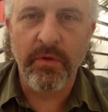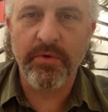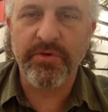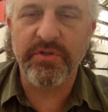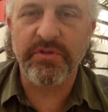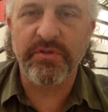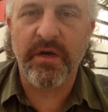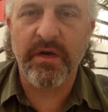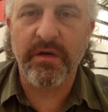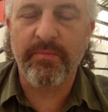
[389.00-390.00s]
which is
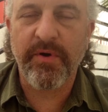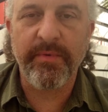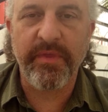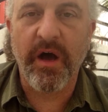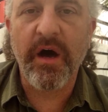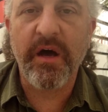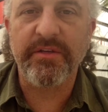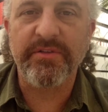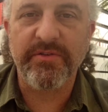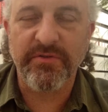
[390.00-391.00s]
probably the
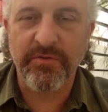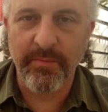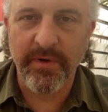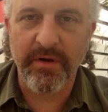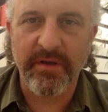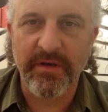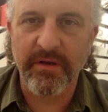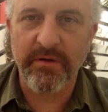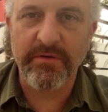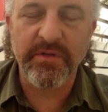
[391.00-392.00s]
oddest to American
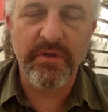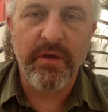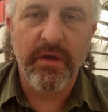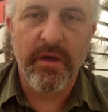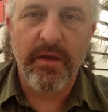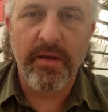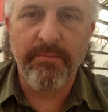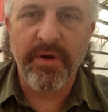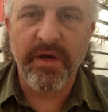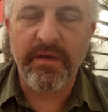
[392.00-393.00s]
ears,
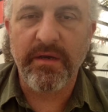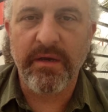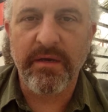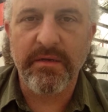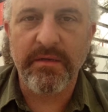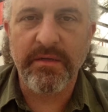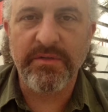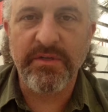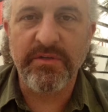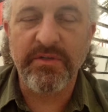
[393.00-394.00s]
but
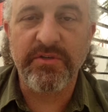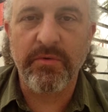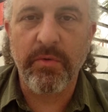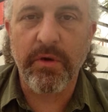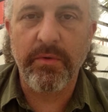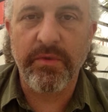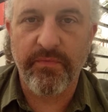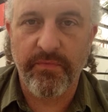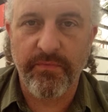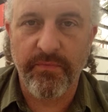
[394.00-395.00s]
is easiest to work with
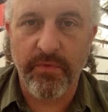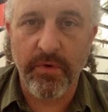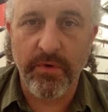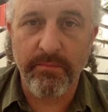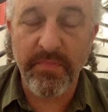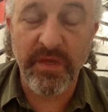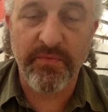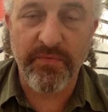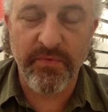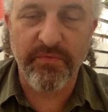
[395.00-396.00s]
for me
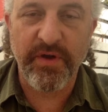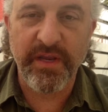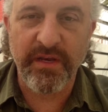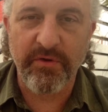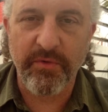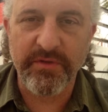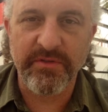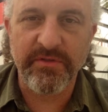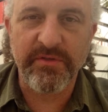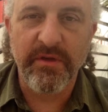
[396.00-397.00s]
for a variety of
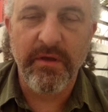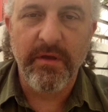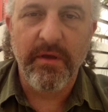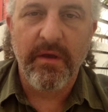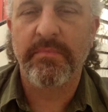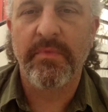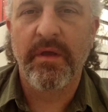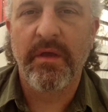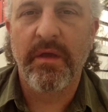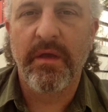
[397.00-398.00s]
reasons.
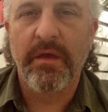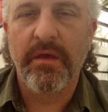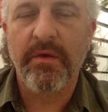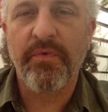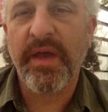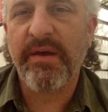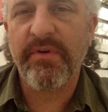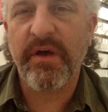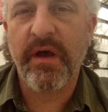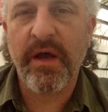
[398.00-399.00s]
If we have
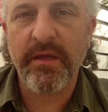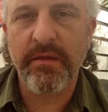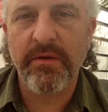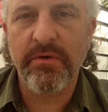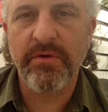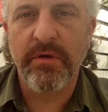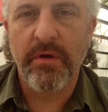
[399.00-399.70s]
a Highland